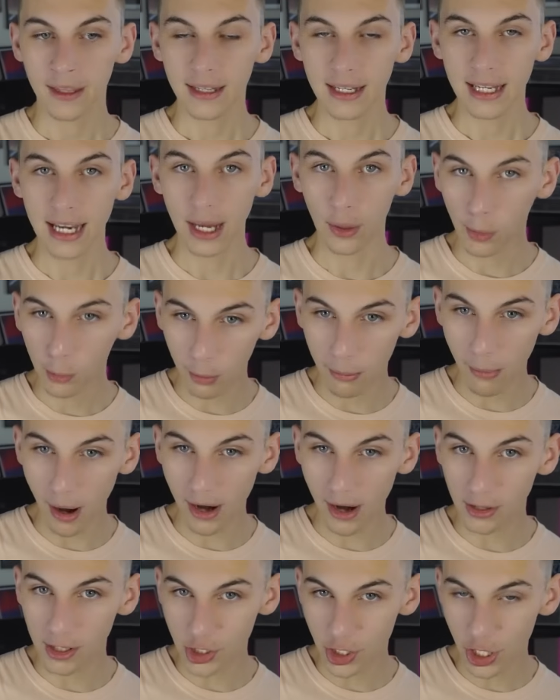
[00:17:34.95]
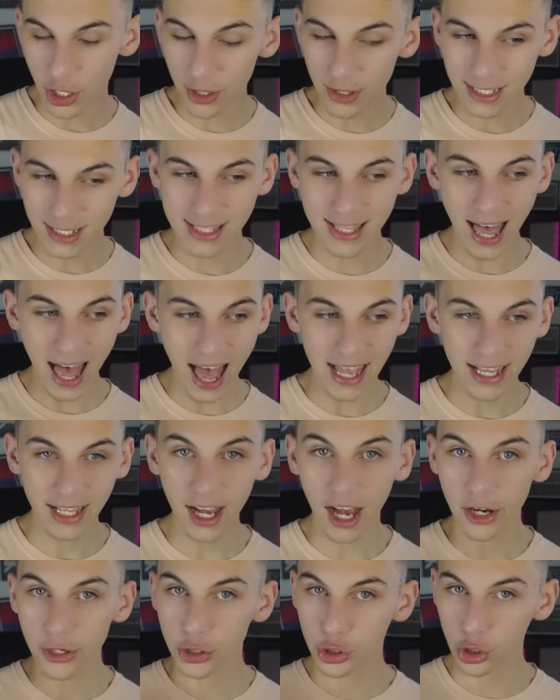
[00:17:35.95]
Now, one more model I'll show you. This is the
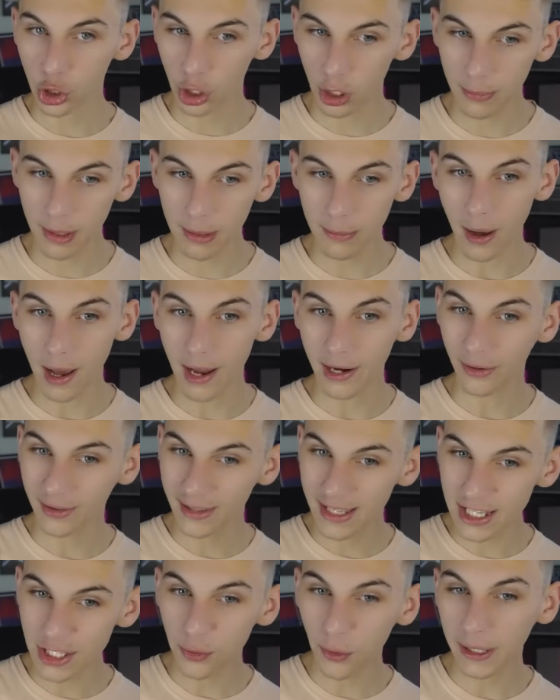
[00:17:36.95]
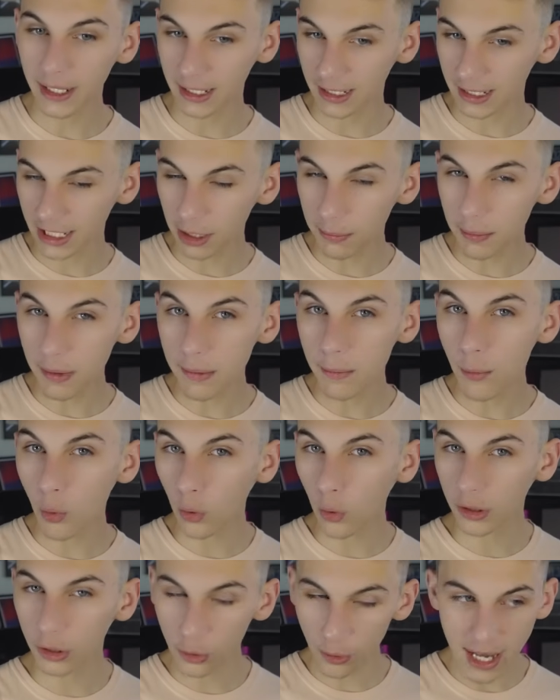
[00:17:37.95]
Icon German model. This one a little bit more
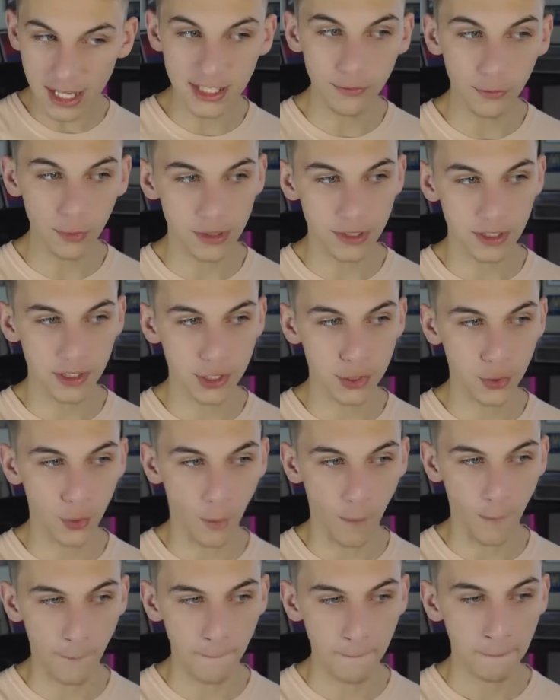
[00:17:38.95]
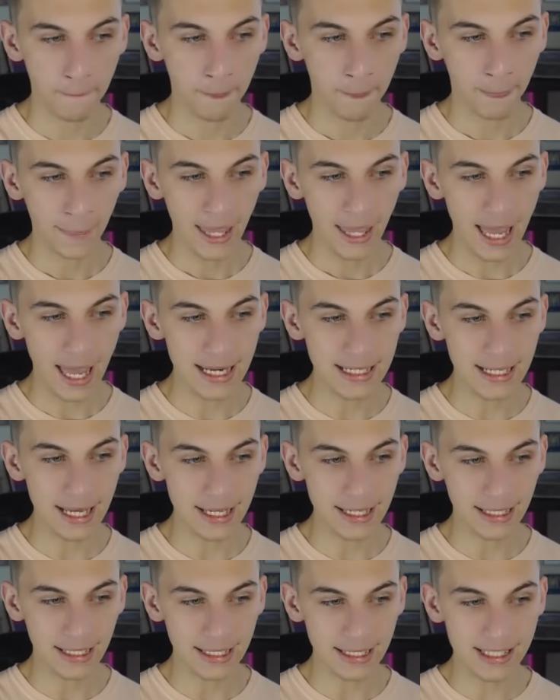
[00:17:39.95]
aggressive with the storm. And you
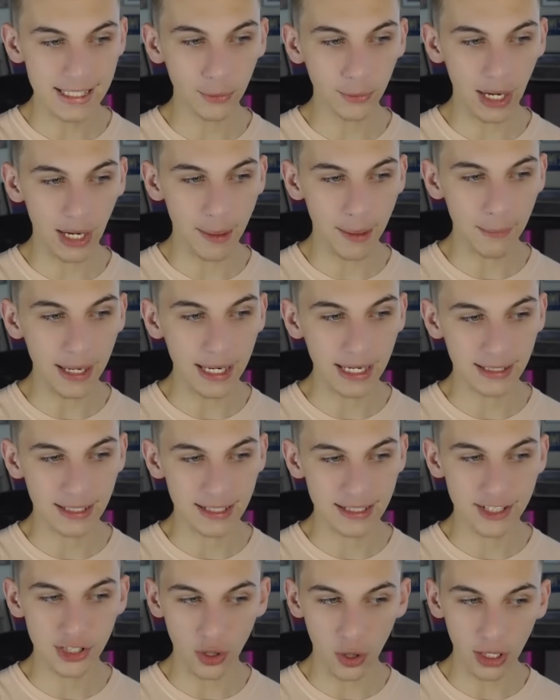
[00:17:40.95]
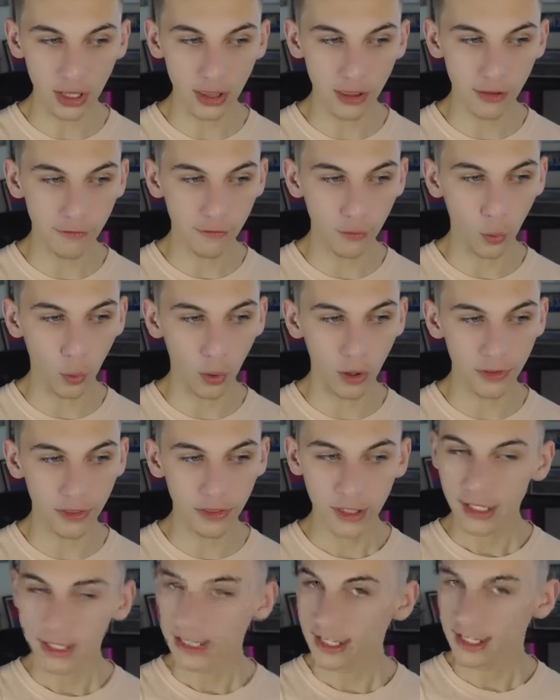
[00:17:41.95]
can see what I mean. This is starting the 4th.
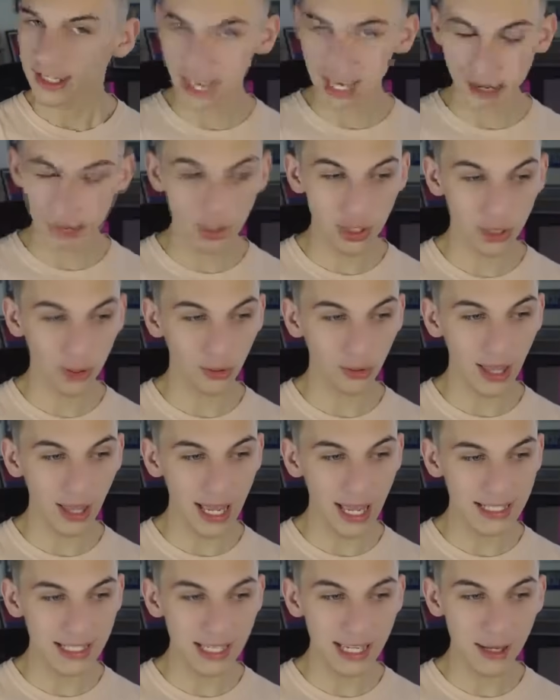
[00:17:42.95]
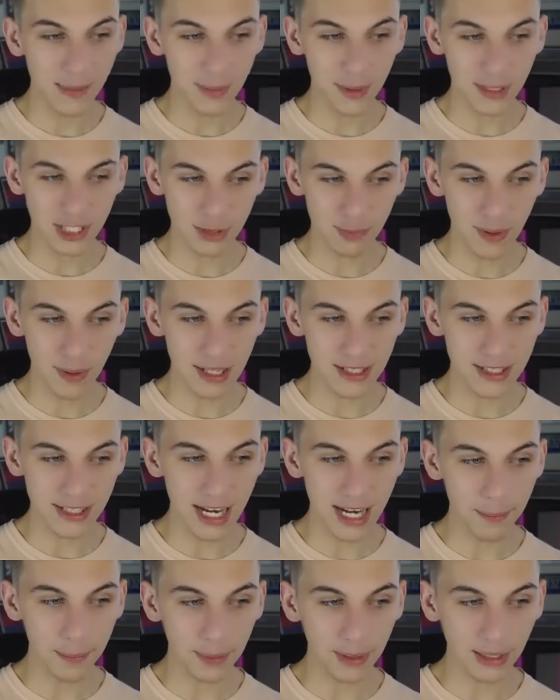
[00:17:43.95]
Same general idea, but spins it
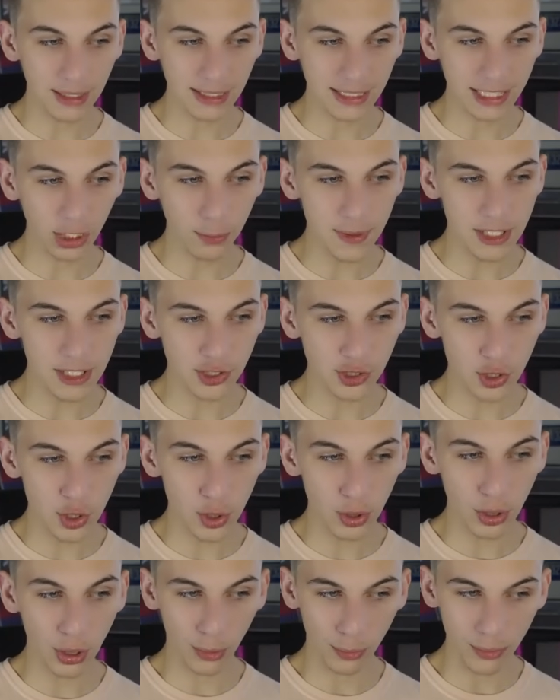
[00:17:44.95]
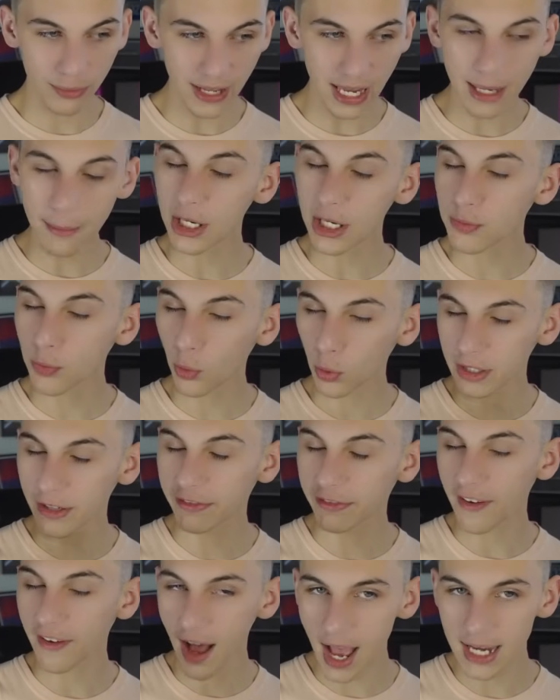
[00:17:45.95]
up a little bit sooner. And we've got a much more
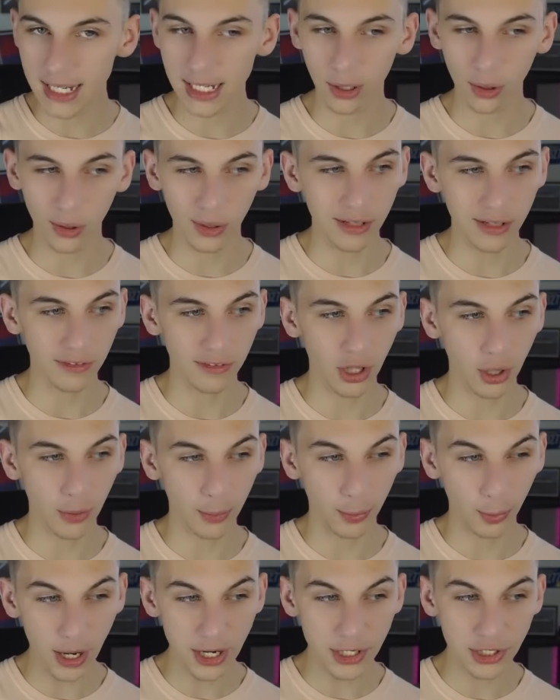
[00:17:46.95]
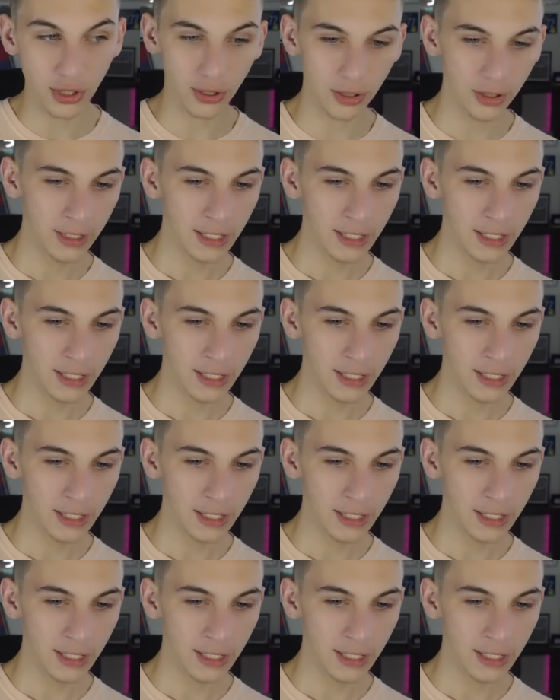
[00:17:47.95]
defined area of low pressure.